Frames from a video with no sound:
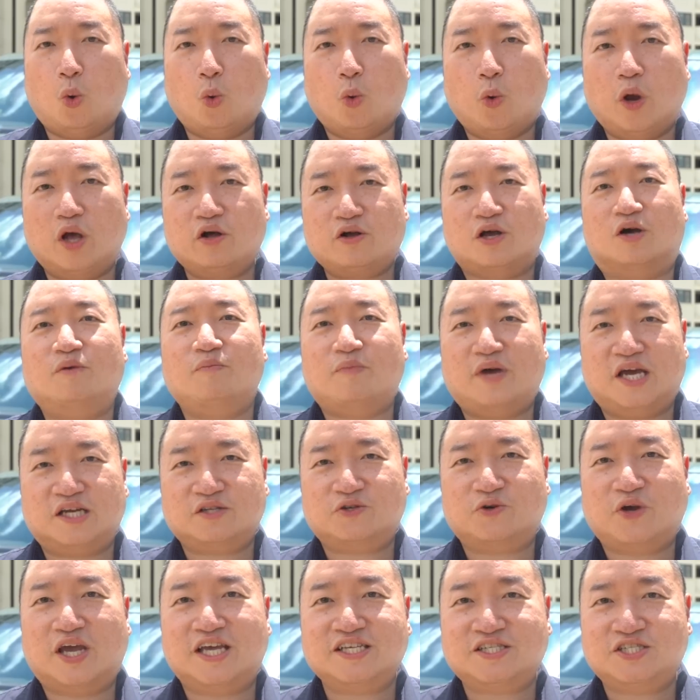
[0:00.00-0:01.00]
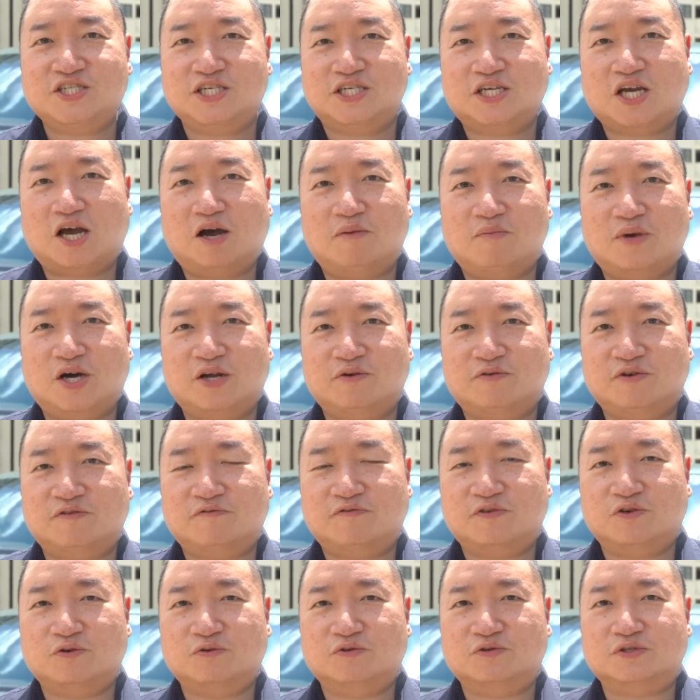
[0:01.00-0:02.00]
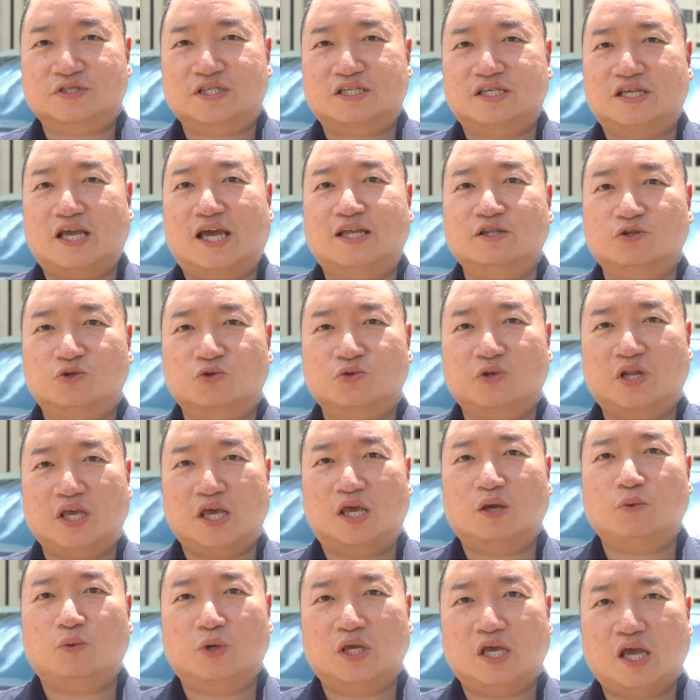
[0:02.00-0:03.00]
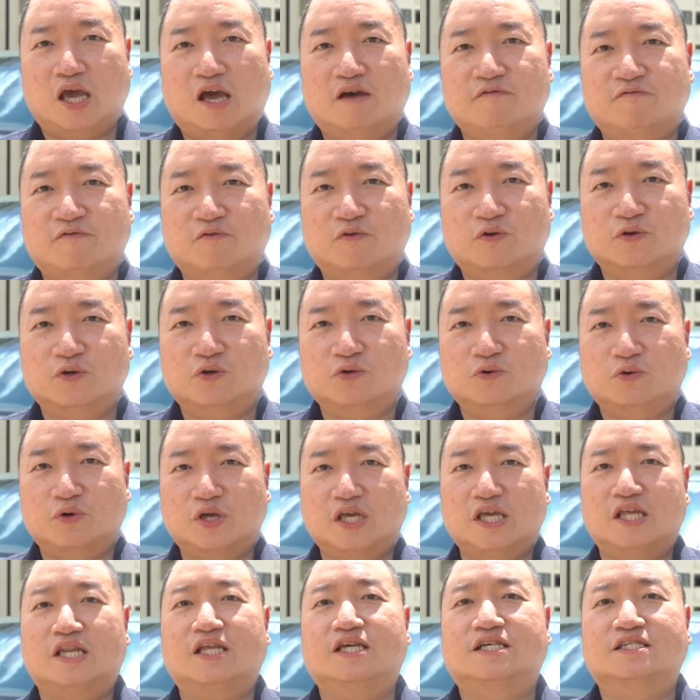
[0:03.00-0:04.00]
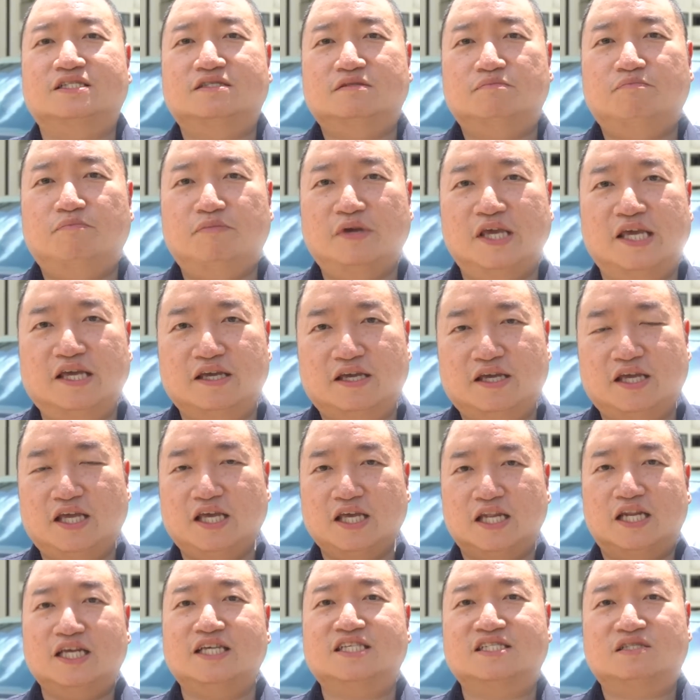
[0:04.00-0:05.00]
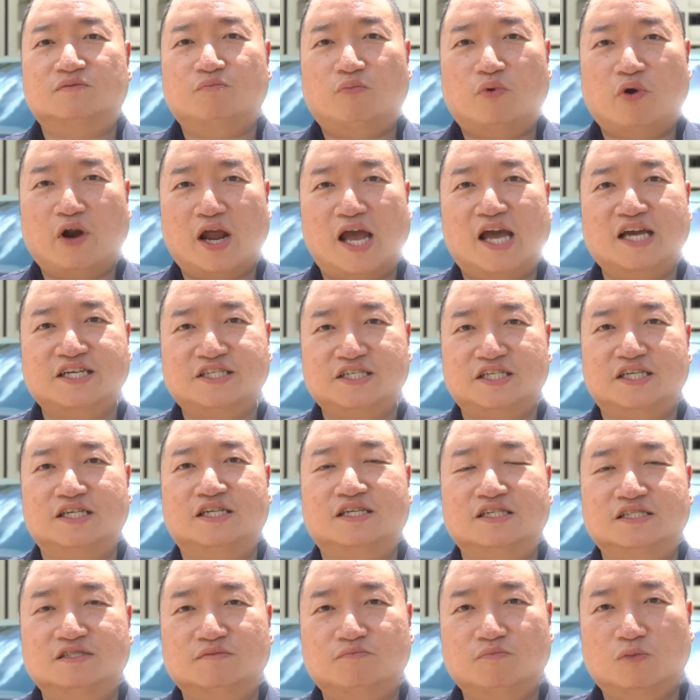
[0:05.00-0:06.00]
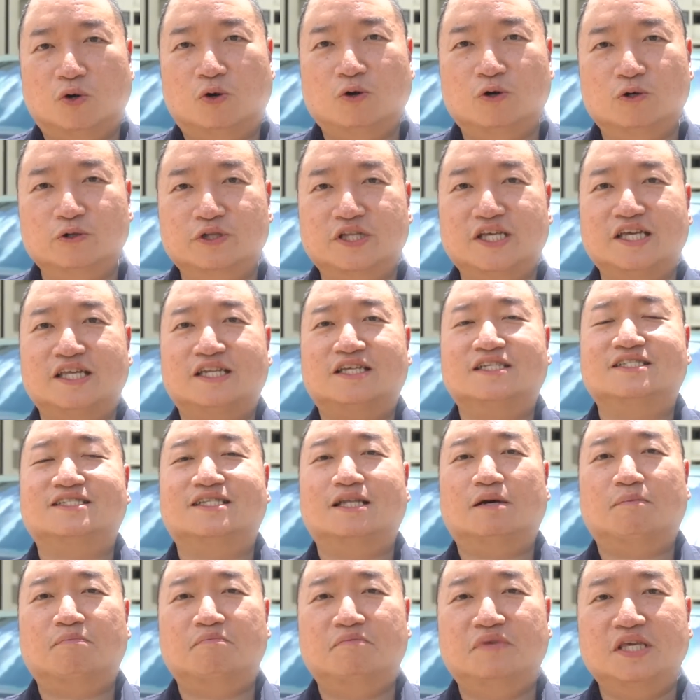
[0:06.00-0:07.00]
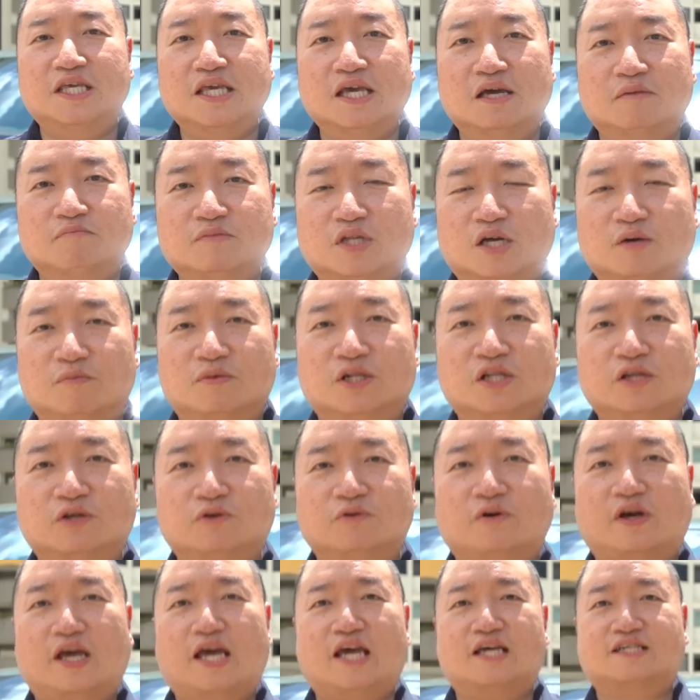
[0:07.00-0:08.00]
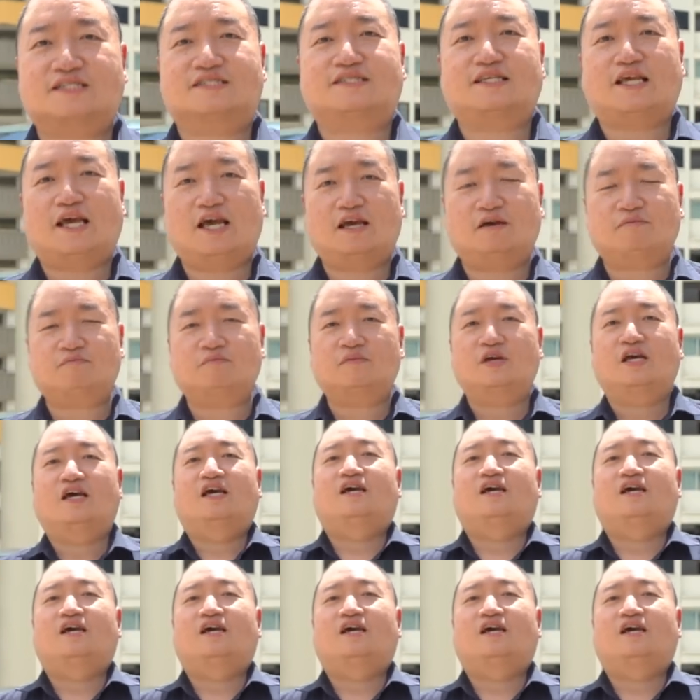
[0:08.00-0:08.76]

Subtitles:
Welcome back to Sgcarmart Reviews, and today we have for you, it is big, it is brash, it is bold, it is the BMW XM,